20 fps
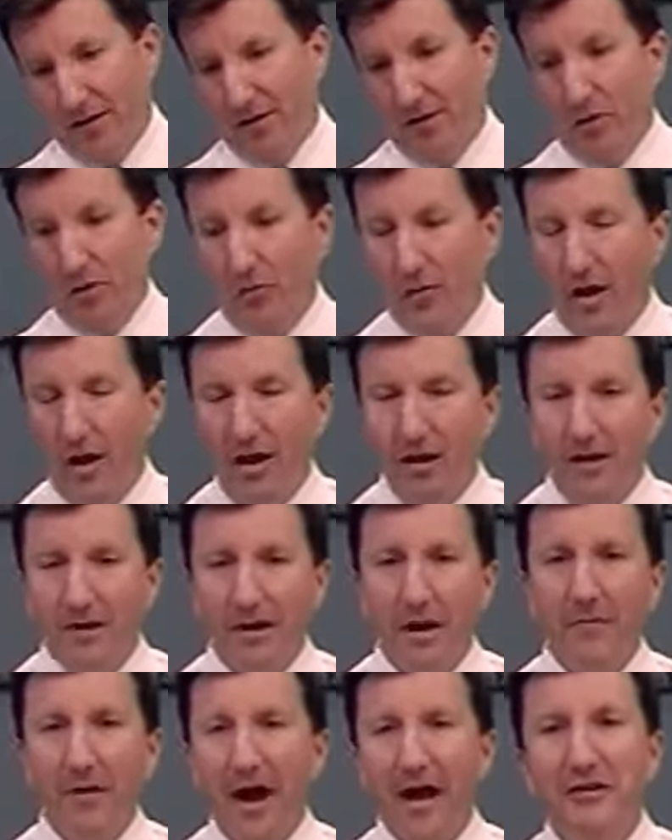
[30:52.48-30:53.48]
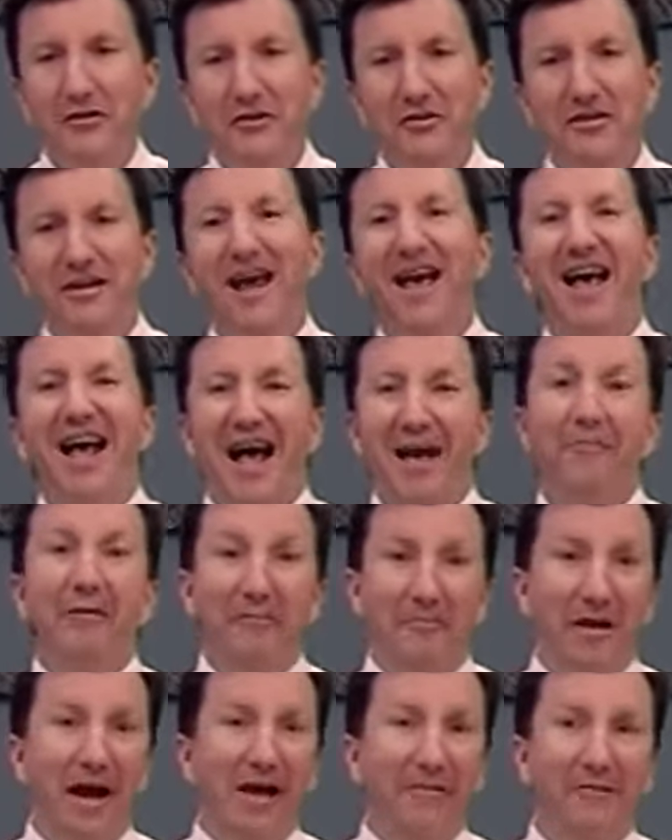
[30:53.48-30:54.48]
Okay.
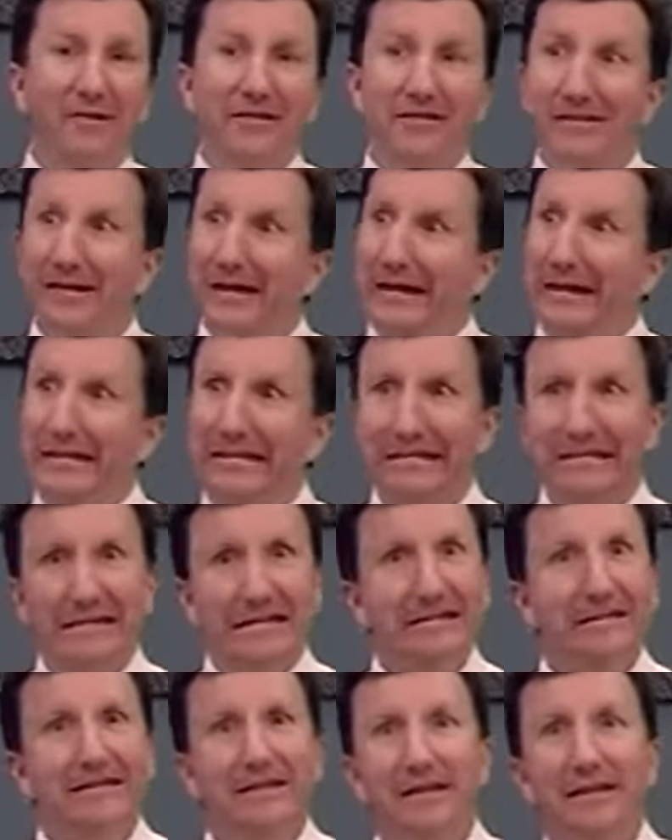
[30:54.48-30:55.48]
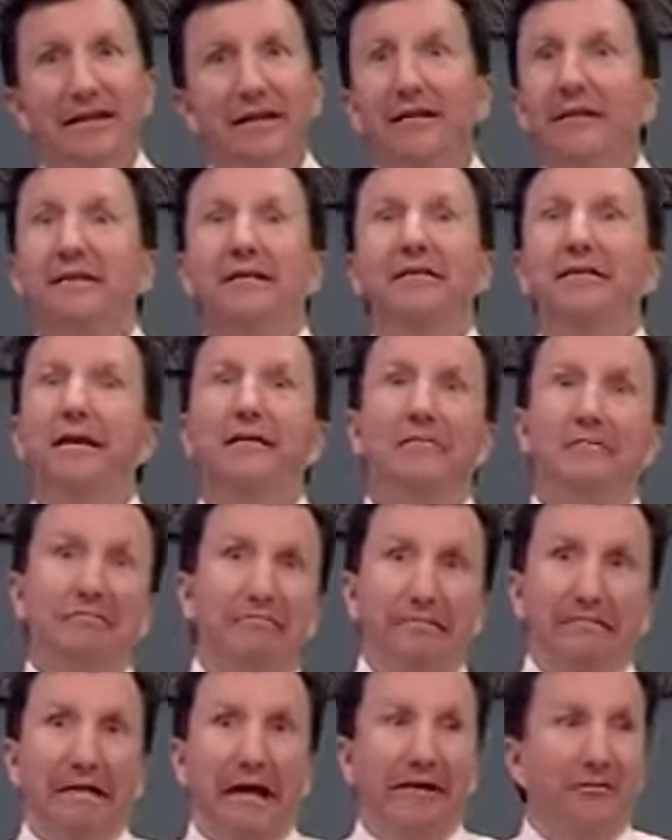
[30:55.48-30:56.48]
I would say,
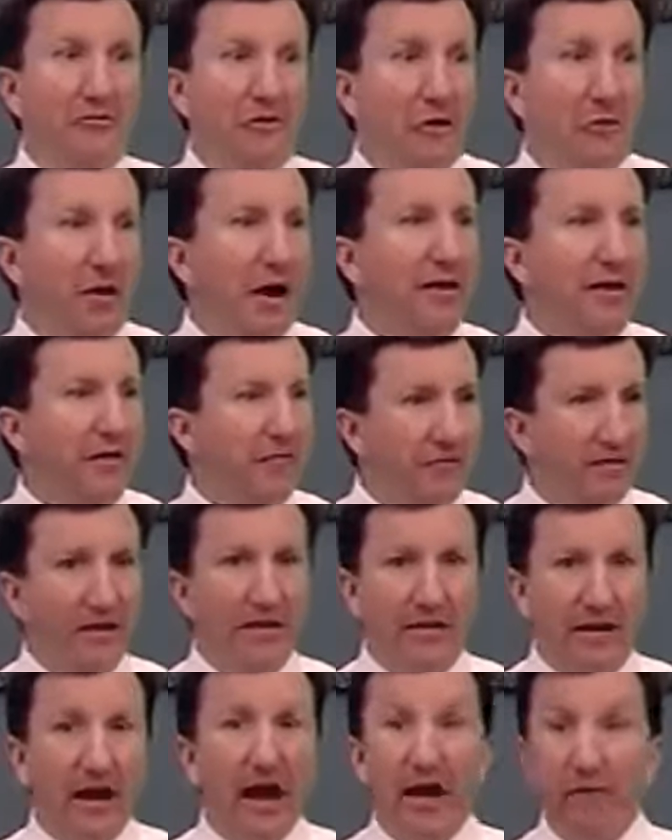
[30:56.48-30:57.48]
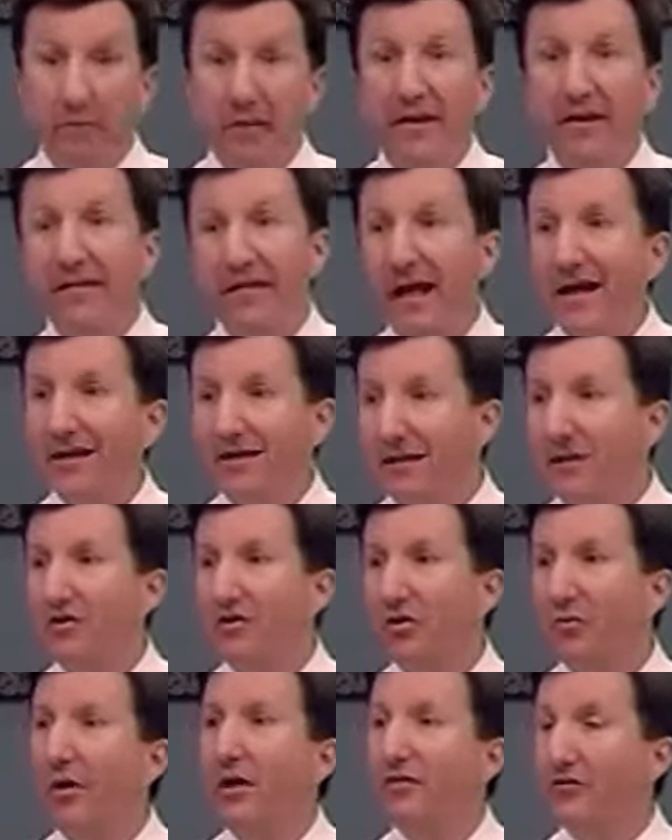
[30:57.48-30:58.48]
I don't know. And I've been in that
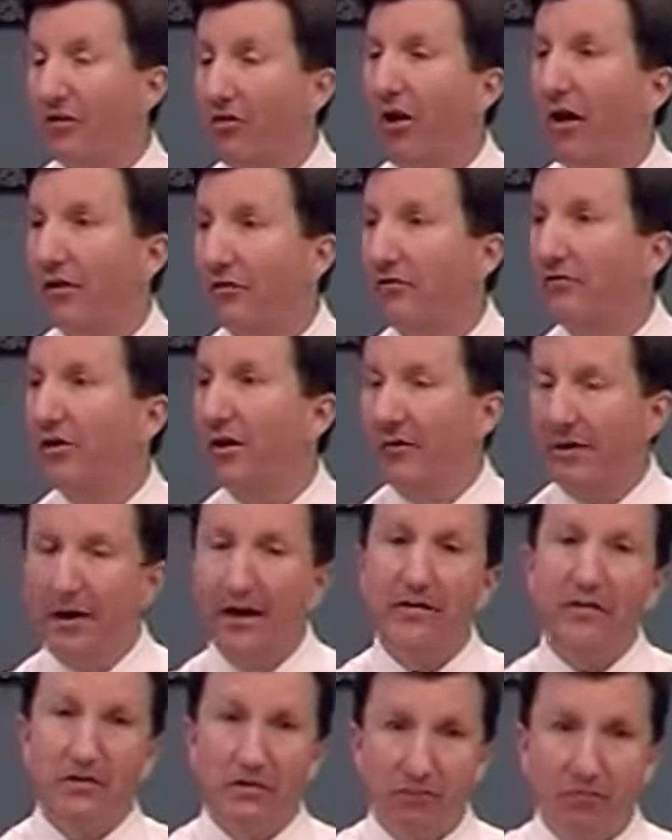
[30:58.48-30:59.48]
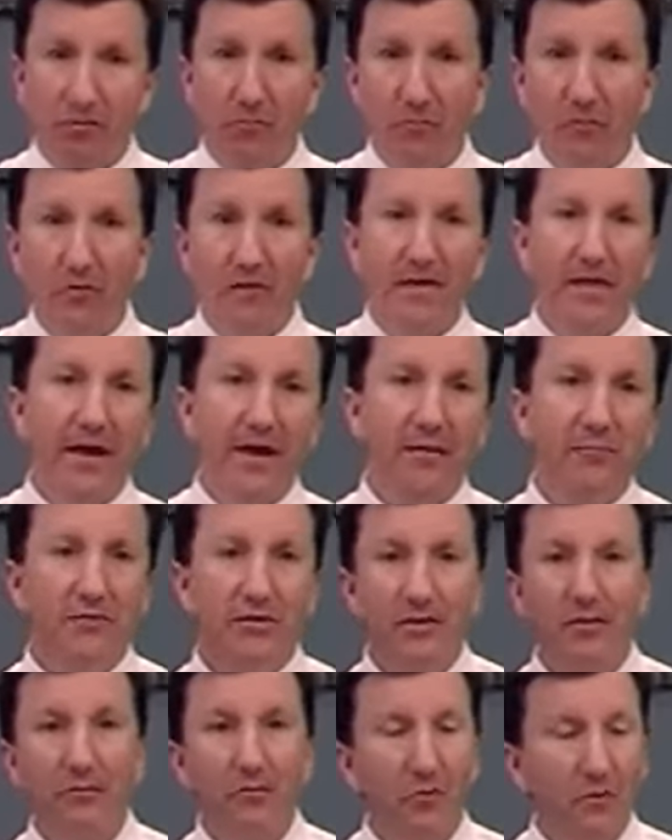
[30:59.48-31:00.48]
situation also, and I just report that up to
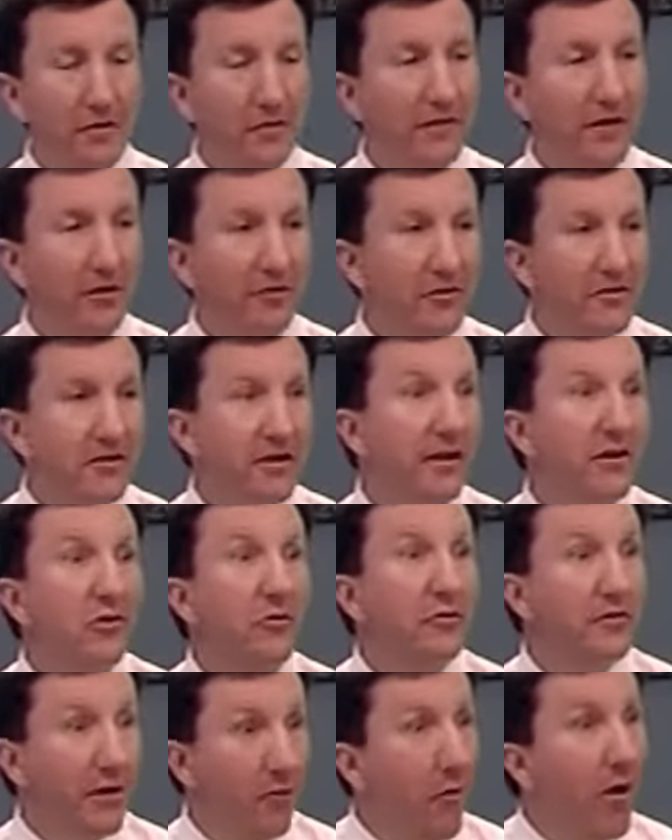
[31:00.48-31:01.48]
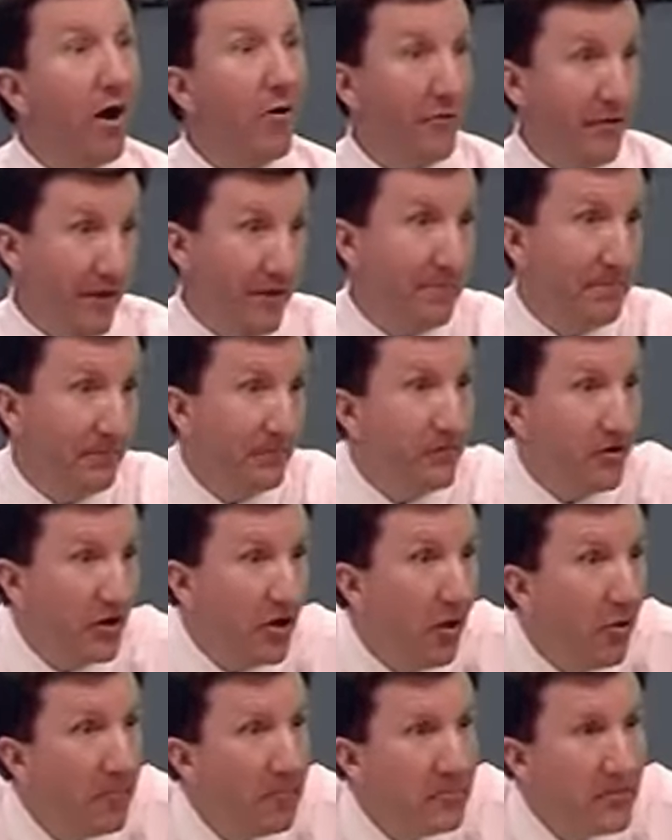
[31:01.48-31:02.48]
the Board of Elders, and they do what they want with it,
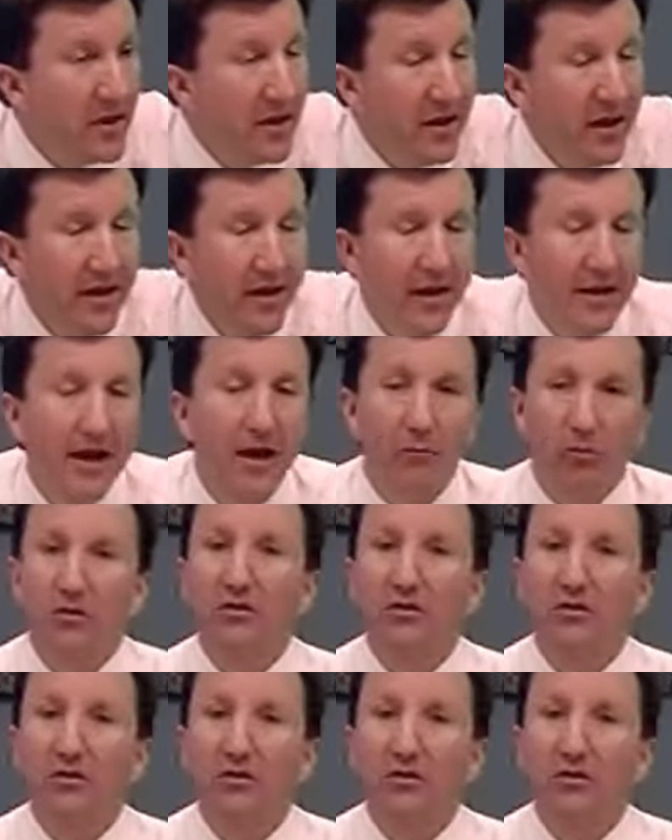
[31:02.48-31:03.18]
And we'll